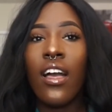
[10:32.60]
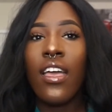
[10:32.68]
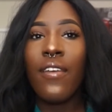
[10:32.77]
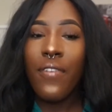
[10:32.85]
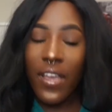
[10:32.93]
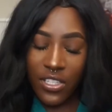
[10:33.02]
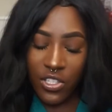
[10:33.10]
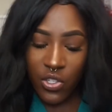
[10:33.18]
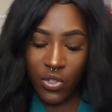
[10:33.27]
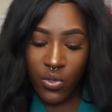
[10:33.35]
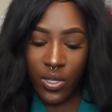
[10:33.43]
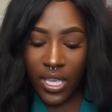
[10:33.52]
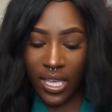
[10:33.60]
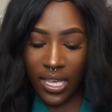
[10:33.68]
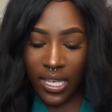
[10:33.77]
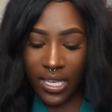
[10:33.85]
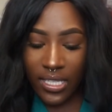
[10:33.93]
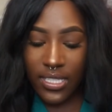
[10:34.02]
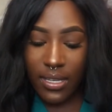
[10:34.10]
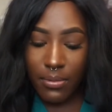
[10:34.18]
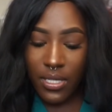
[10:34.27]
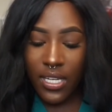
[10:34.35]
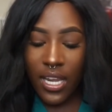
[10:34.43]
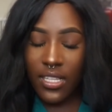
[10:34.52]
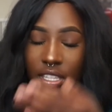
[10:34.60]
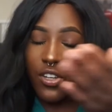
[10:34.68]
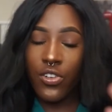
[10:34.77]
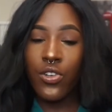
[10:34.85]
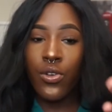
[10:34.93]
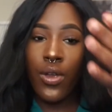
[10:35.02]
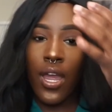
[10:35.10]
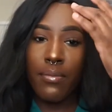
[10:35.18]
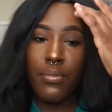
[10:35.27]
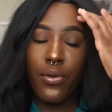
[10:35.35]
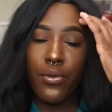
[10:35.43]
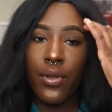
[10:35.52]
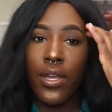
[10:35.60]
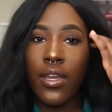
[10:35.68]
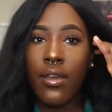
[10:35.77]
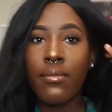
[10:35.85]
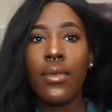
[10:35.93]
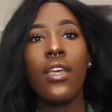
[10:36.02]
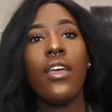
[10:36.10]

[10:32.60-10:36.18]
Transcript: if I do get accepted at their new grad program,